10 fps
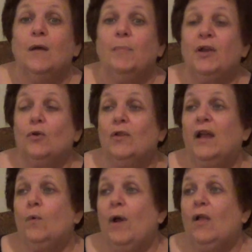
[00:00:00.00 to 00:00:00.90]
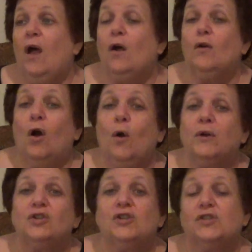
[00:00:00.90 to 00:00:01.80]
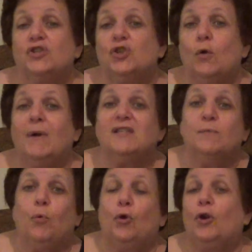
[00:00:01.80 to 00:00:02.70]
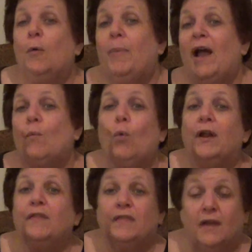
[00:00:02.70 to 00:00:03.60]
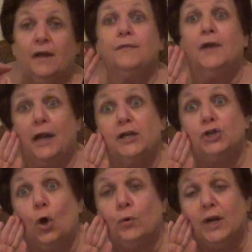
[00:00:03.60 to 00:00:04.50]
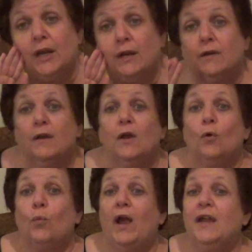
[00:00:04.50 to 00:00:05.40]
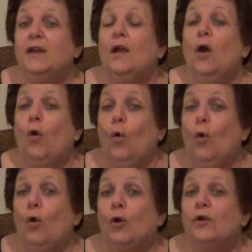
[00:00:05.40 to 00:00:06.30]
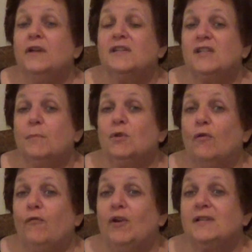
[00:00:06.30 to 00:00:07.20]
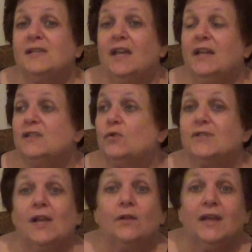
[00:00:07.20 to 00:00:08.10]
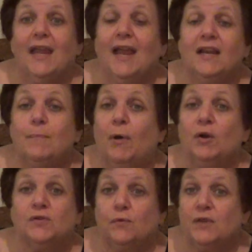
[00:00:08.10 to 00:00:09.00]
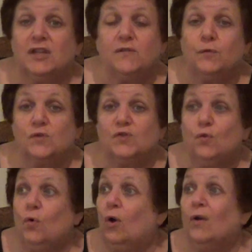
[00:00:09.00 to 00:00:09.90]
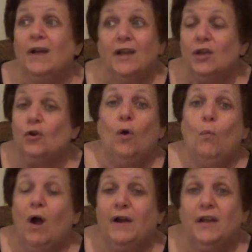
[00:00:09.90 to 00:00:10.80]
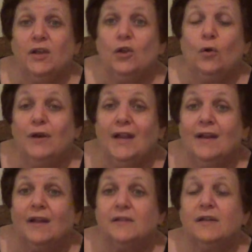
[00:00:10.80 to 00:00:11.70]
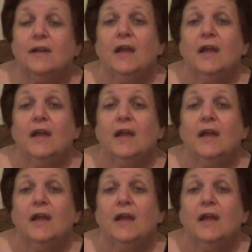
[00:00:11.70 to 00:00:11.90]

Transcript: But you're like, well, I'll go, and just to show my support, I'll buy one thing that I don't need, right? Or some of your friends' kids are selling candy bars or things for their school. You don't want it, you don't need it.